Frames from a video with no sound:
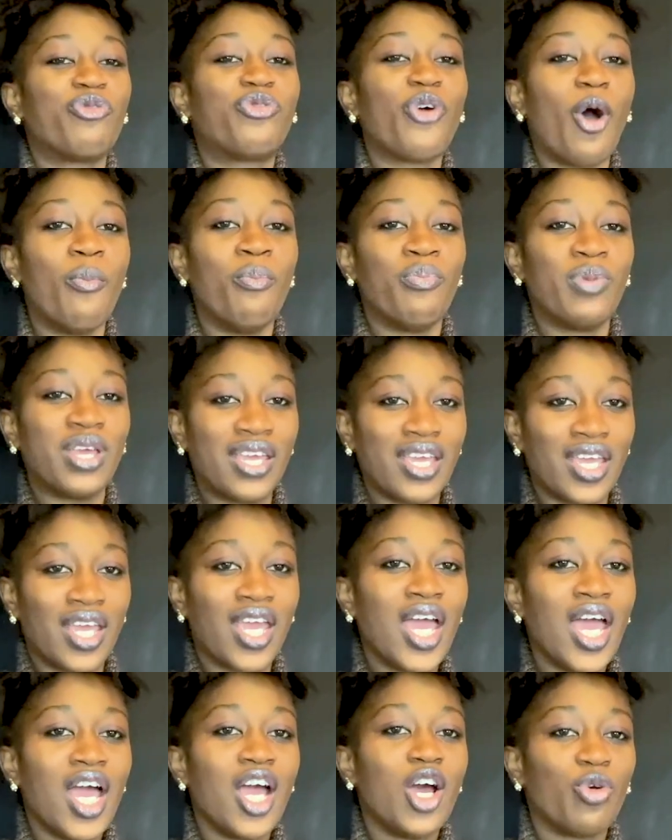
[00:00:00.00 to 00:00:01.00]
for me,
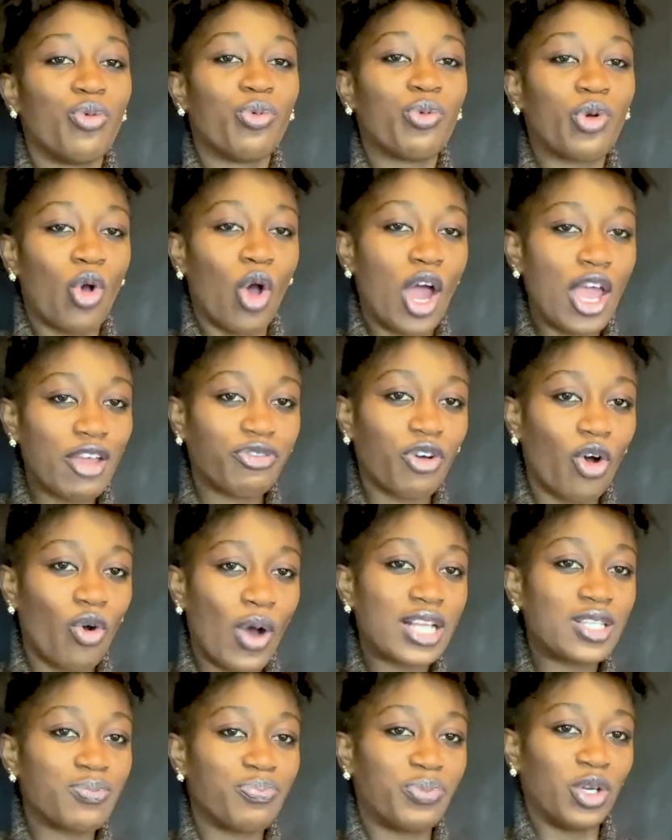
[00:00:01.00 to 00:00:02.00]
going for
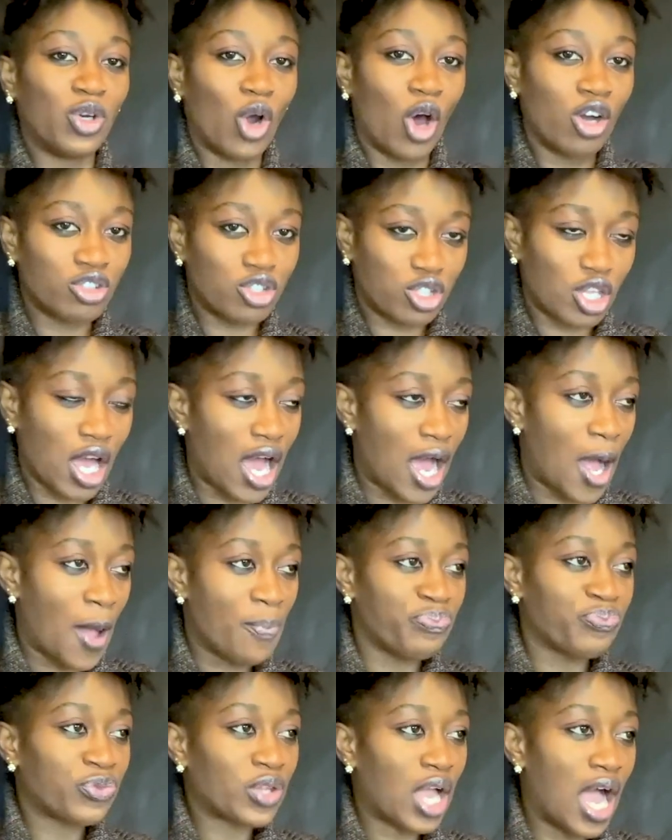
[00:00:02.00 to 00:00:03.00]
what belongs
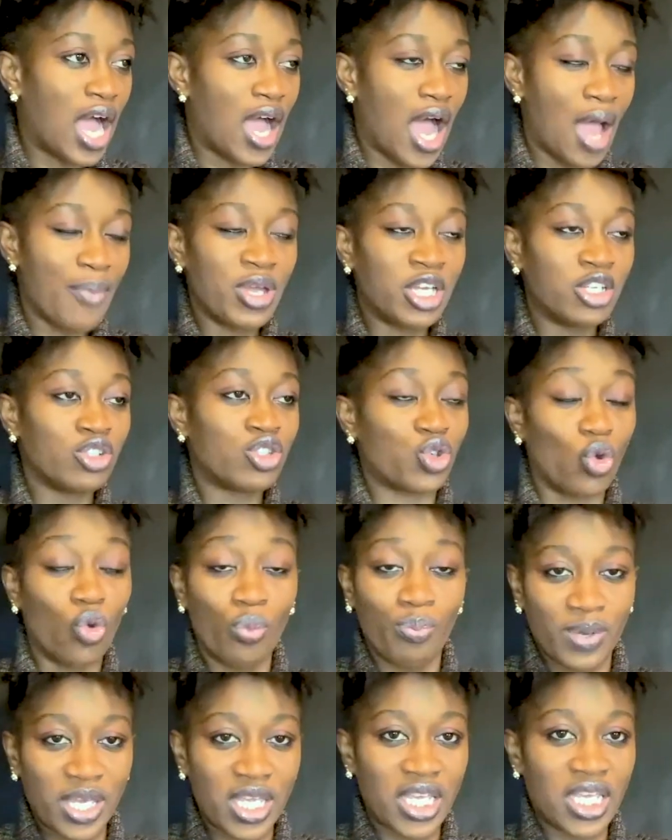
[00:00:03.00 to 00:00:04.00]
um uh, I mean to
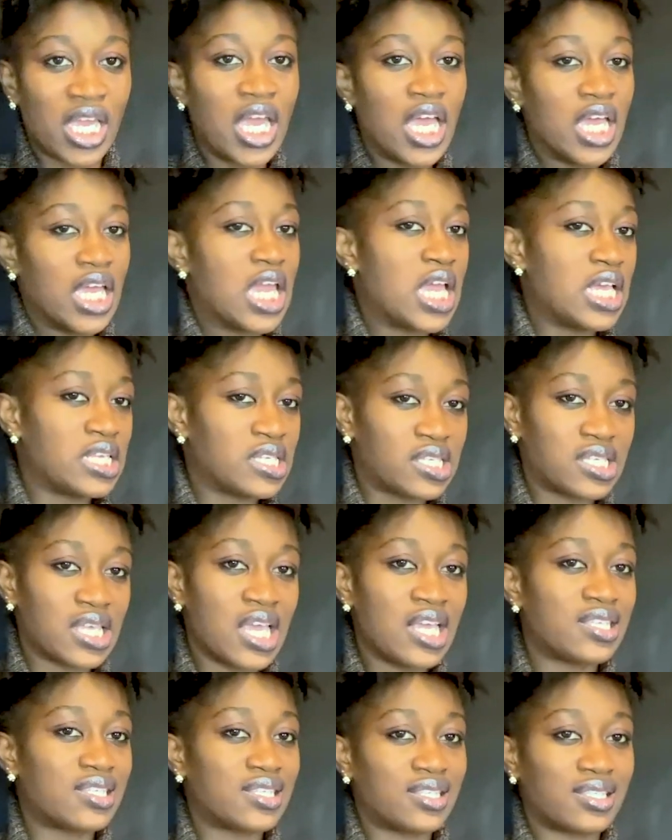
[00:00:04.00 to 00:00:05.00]
me is
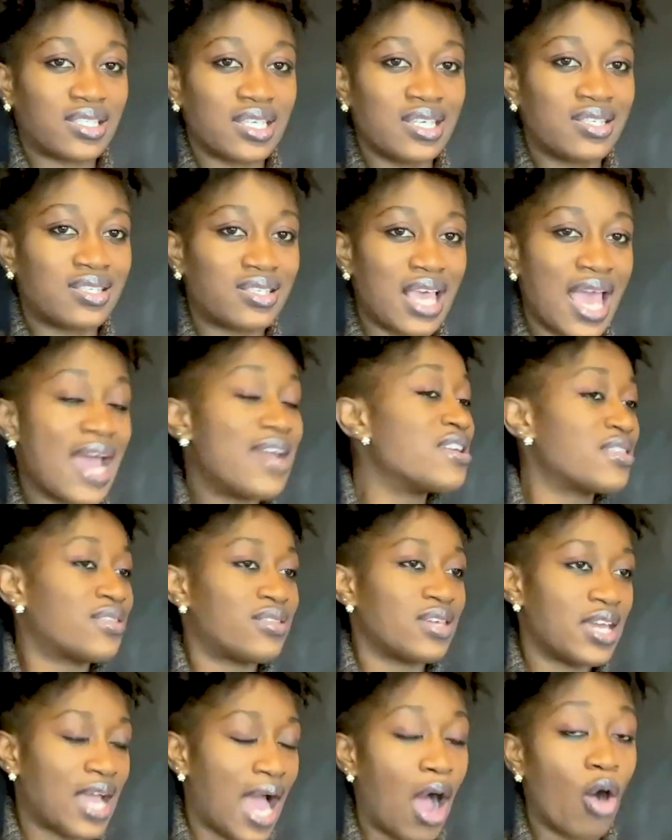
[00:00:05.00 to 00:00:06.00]
is is
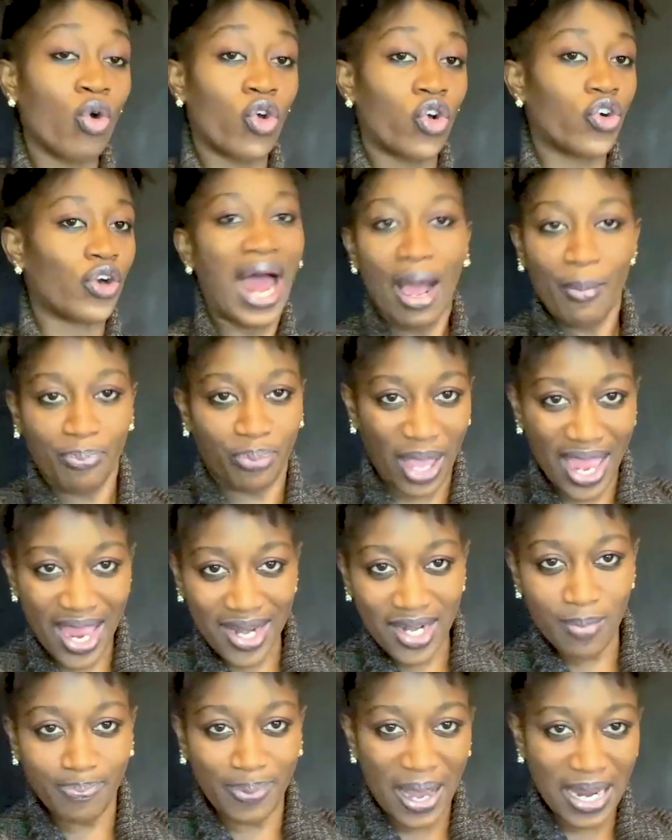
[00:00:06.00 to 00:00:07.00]
anything. I'll grab
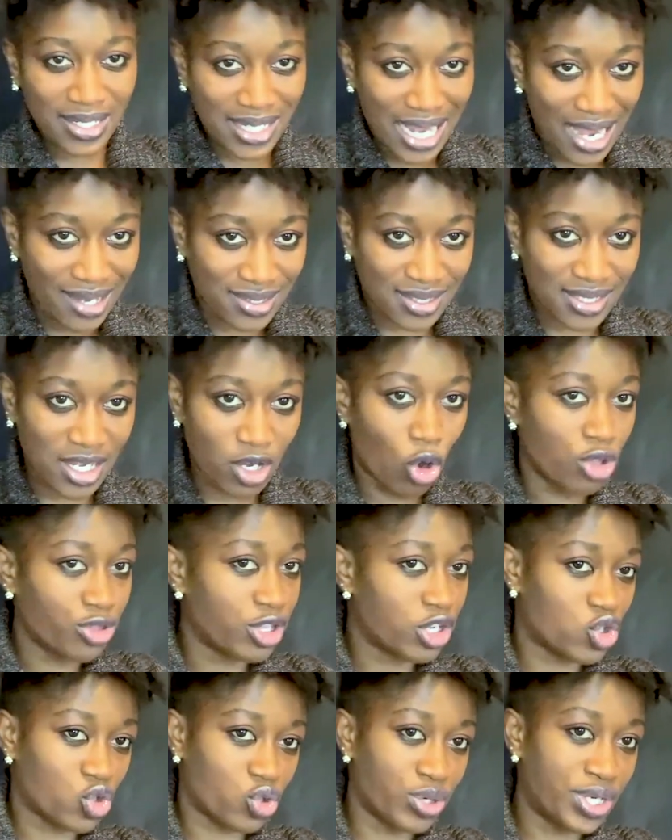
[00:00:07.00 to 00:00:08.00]
anybody I see on
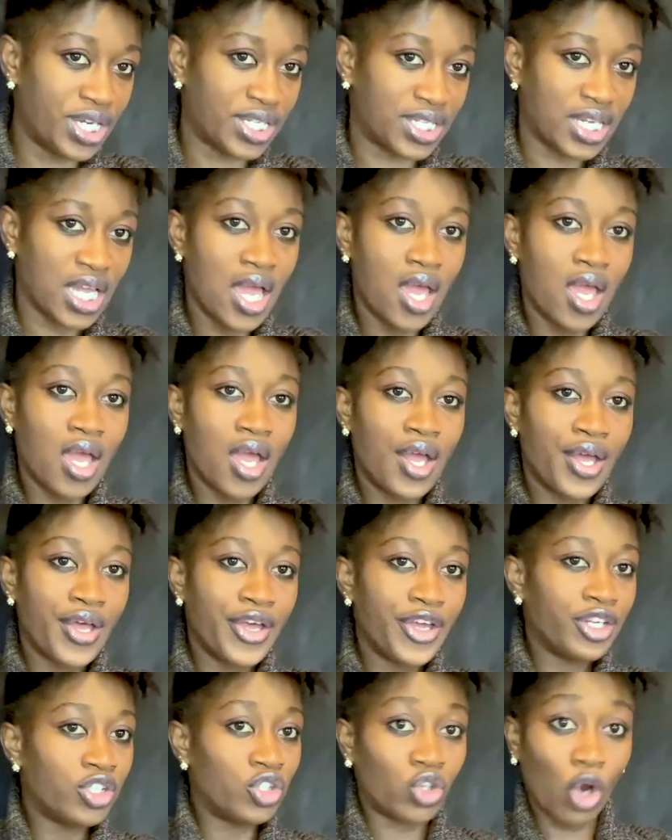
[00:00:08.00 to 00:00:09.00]
the street.
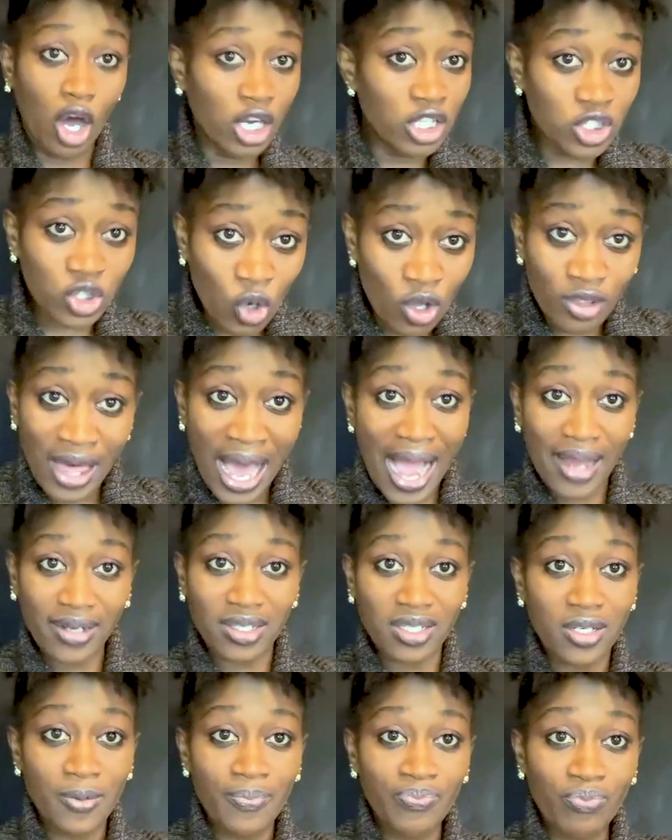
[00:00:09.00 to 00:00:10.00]
Don't do that.
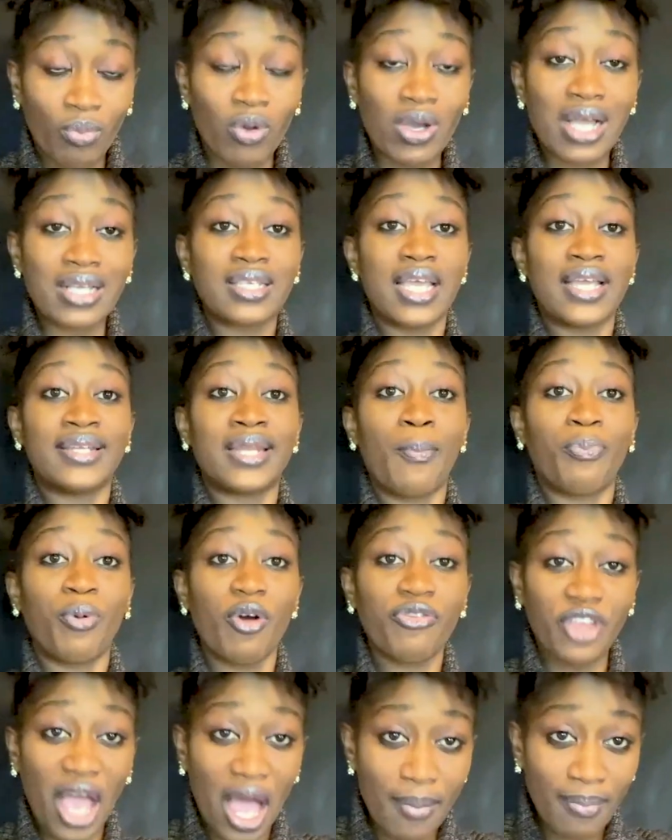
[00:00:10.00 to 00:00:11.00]
Mukasenda
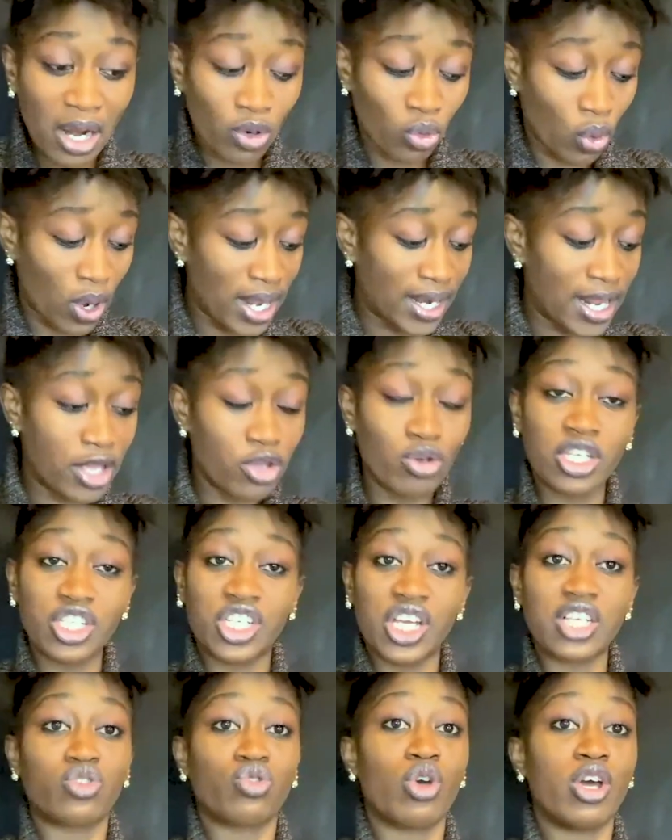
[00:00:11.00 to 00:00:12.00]
pothi ama luele, you're
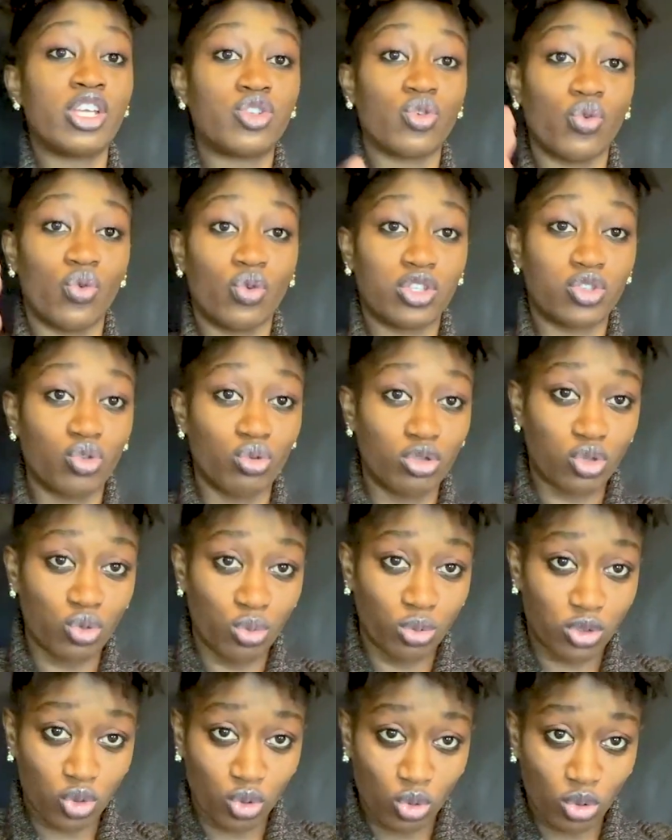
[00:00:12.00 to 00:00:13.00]
just going to to
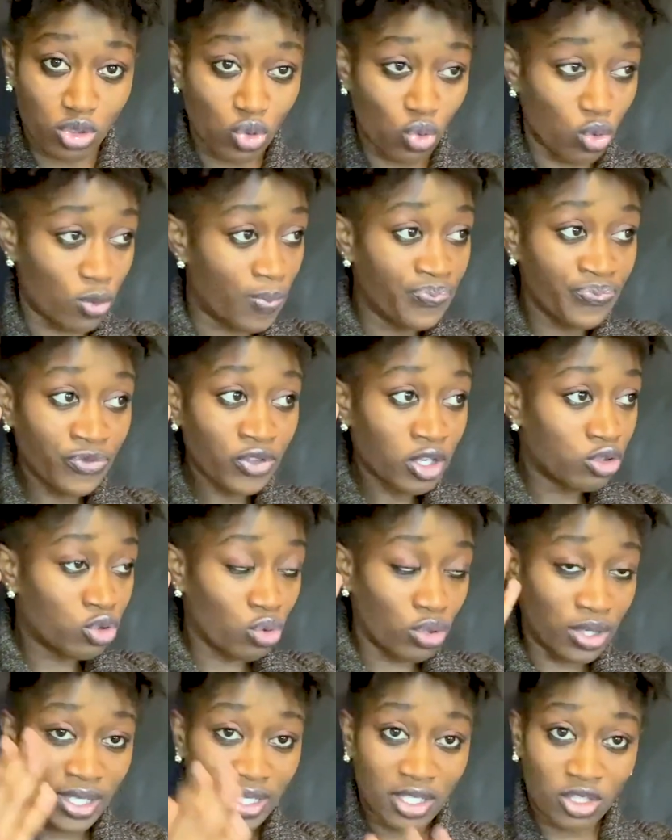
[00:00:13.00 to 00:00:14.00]
to to to
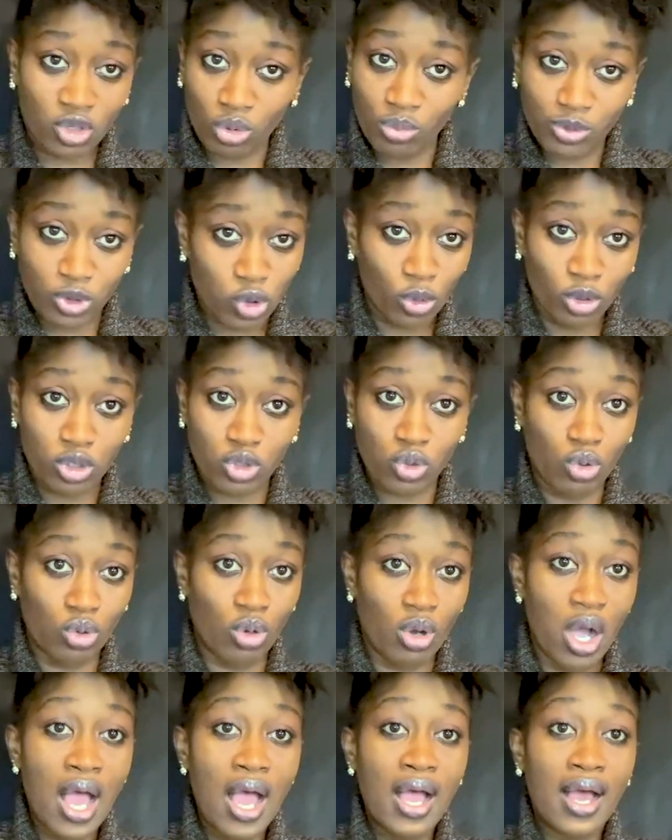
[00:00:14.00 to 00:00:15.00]
to, to, to,
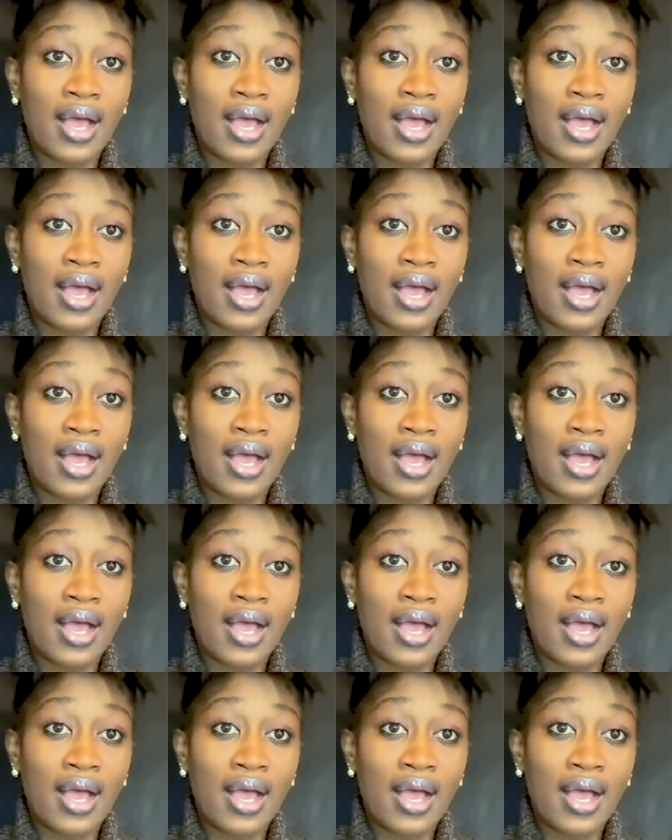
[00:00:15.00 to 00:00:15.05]
to